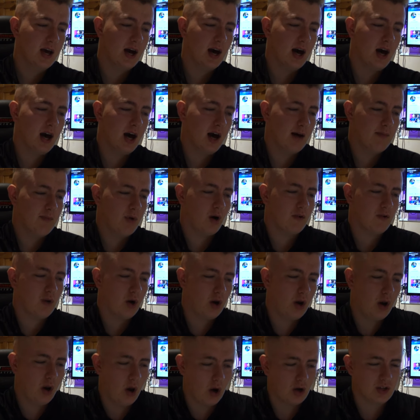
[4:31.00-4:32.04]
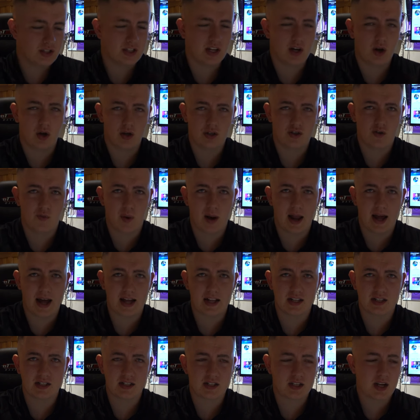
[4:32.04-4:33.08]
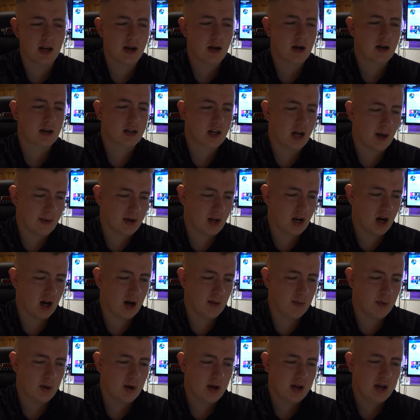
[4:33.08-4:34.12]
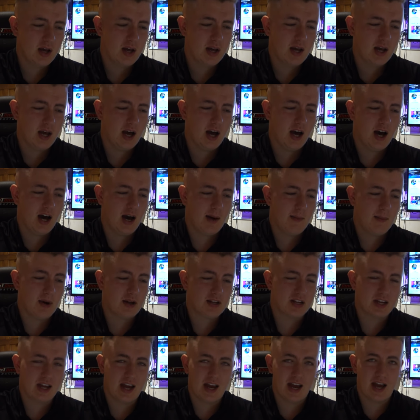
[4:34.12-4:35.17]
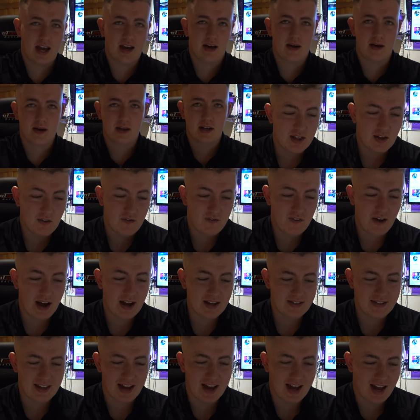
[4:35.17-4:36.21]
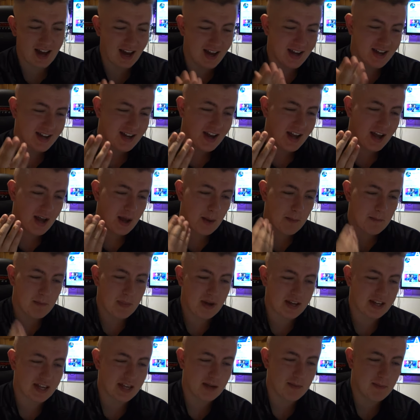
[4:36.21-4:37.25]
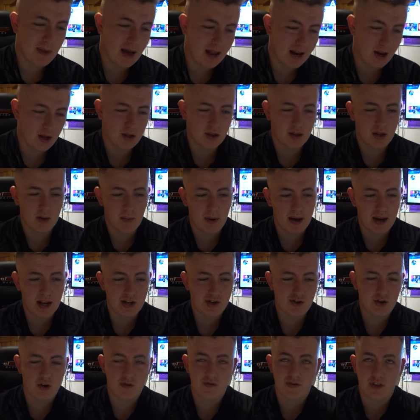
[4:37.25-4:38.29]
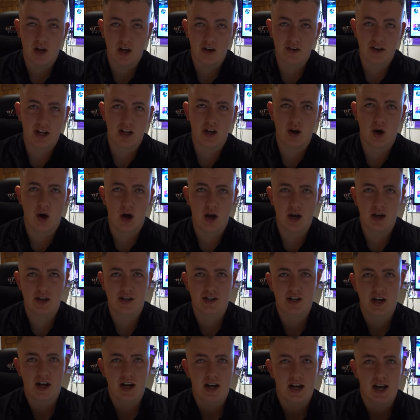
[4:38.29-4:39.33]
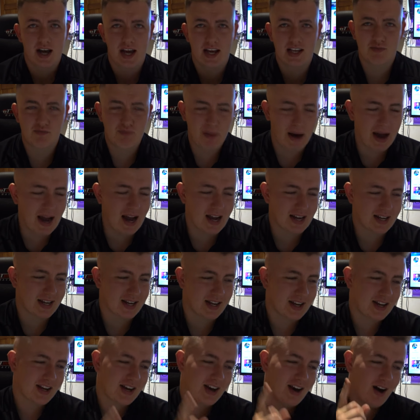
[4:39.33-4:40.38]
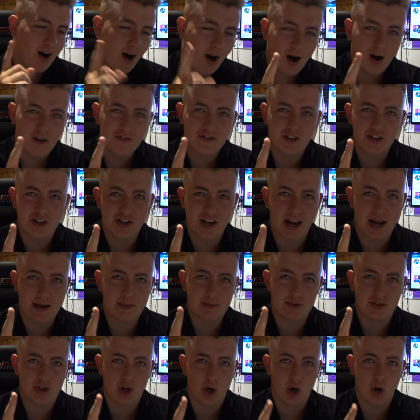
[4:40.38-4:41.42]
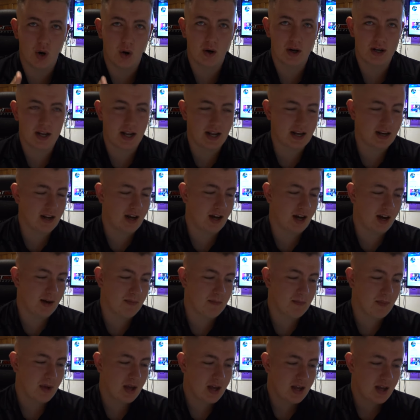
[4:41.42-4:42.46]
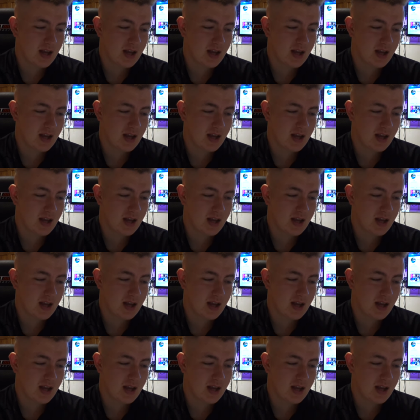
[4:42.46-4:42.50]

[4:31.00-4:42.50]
But I've got lots and lots of plans coming up. And yeah, the fact that Mickey Mellon, the manager of Dundee United, is back after James Norwood. And